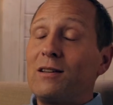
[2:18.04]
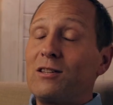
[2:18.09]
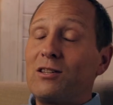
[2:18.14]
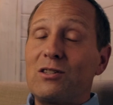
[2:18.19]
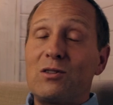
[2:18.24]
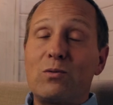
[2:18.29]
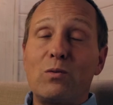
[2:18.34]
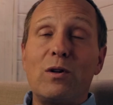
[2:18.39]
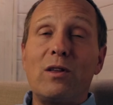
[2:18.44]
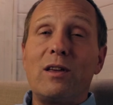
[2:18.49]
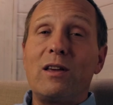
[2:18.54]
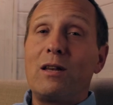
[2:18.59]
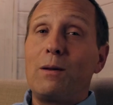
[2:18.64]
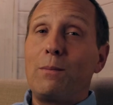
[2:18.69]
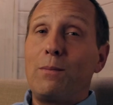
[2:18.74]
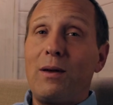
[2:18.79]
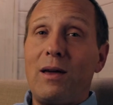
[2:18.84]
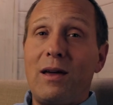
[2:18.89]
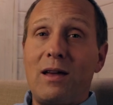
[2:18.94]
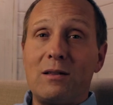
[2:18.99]
just really
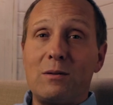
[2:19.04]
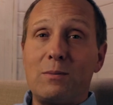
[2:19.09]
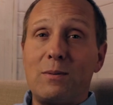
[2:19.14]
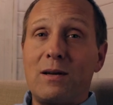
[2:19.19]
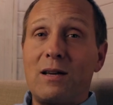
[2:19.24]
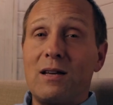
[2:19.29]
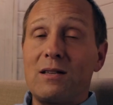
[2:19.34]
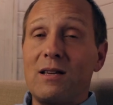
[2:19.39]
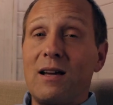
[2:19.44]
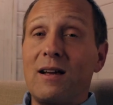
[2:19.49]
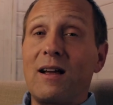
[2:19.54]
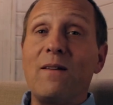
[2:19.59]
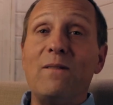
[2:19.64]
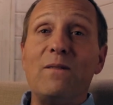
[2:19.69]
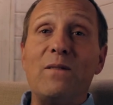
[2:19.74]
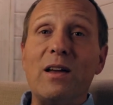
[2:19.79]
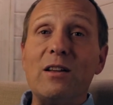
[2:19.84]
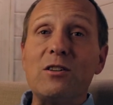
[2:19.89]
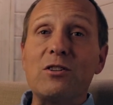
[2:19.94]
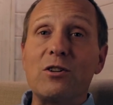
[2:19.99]
depends, because on
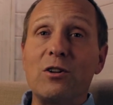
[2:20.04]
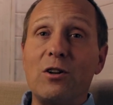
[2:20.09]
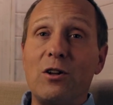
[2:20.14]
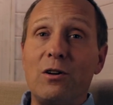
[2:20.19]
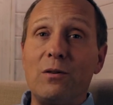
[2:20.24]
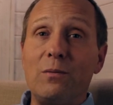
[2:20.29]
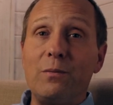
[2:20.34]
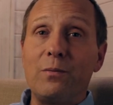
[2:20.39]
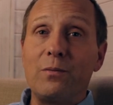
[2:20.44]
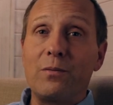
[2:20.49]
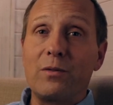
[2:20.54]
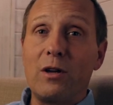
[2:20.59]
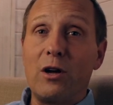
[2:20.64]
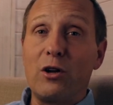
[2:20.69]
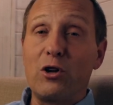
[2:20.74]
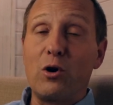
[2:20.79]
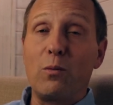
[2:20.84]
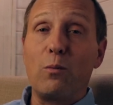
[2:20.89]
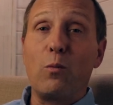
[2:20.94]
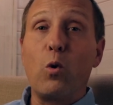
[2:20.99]
conventional,
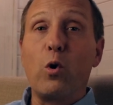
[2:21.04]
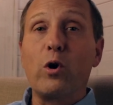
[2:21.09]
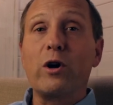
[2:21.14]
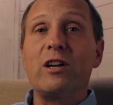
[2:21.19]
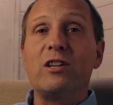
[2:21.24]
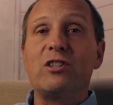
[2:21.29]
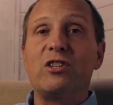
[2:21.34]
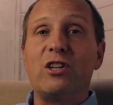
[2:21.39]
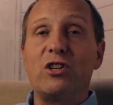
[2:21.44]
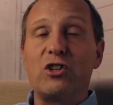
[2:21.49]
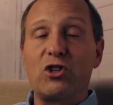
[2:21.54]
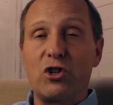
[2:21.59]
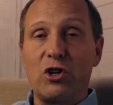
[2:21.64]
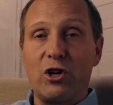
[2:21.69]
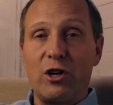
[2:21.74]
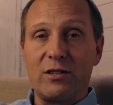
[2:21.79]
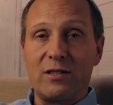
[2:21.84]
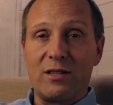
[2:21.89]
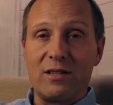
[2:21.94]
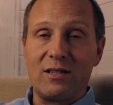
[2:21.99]
your mortgage
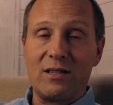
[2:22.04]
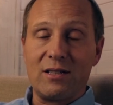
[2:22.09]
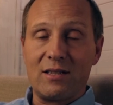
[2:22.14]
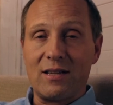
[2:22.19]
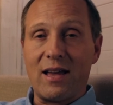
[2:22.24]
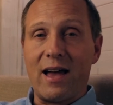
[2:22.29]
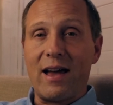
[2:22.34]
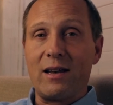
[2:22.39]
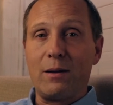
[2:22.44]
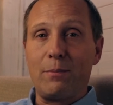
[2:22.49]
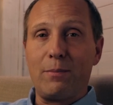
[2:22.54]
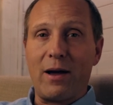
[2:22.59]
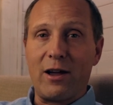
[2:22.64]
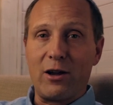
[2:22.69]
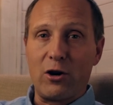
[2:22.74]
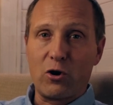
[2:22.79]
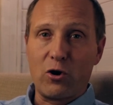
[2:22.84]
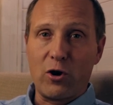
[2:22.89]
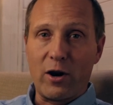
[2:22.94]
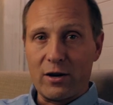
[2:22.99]
insurance is decided by
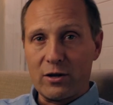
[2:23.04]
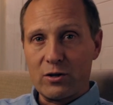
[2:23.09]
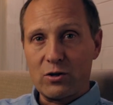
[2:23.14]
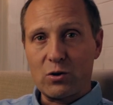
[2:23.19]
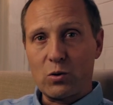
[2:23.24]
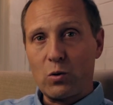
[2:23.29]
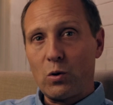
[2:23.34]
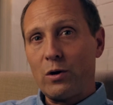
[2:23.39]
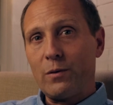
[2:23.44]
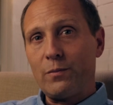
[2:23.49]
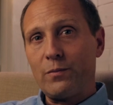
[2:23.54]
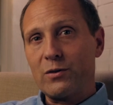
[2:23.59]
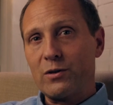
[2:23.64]
your credit score.